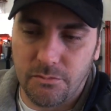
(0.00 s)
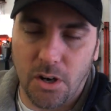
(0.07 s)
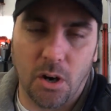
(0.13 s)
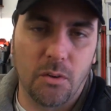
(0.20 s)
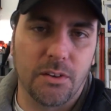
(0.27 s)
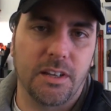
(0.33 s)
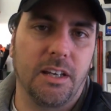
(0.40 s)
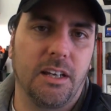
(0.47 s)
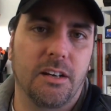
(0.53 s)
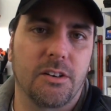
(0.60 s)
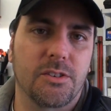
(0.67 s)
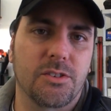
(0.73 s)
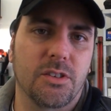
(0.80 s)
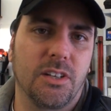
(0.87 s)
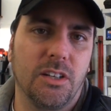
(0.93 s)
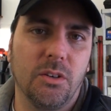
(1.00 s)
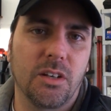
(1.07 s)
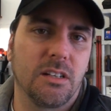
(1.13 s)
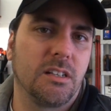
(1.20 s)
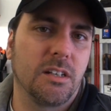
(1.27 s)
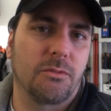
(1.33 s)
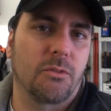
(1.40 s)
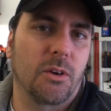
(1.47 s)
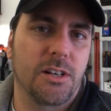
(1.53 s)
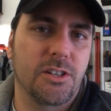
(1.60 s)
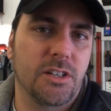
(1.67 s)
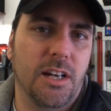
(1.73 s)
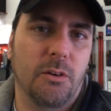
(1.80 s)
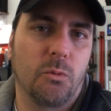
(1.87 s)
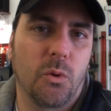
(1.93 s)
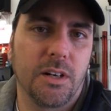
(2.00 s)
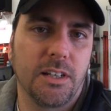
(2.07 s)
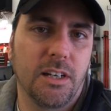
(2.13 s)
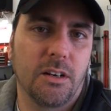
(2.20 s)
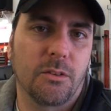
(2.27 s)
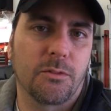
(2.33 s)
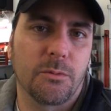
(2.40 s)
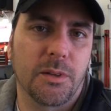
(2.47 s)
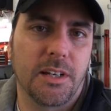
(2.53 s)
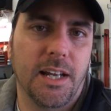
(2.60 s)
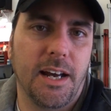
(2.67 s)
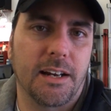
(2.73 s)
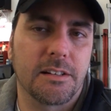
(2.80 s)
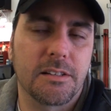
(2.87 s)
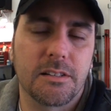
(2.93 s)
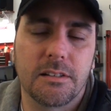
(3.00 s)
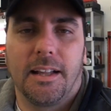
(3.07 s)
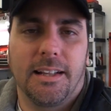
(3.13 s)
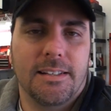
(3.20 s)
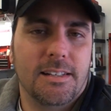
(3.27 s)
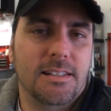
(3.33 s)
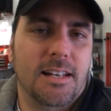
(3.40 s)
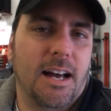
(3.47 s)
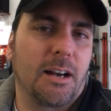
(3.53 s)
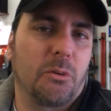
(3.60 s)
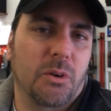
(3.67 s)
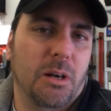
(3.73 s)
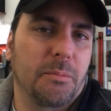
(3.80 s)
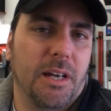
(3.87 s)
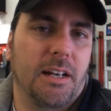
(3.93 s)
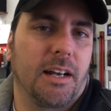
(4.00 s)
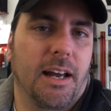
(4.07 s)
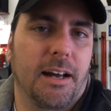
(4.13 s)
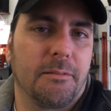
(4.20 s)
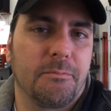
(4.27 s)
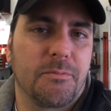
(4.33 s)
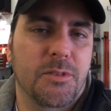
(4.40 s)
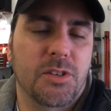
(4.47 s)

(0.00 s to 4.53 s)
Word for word: over the years so that you can differentiate one year from the next. This is kind of what I'm getting at.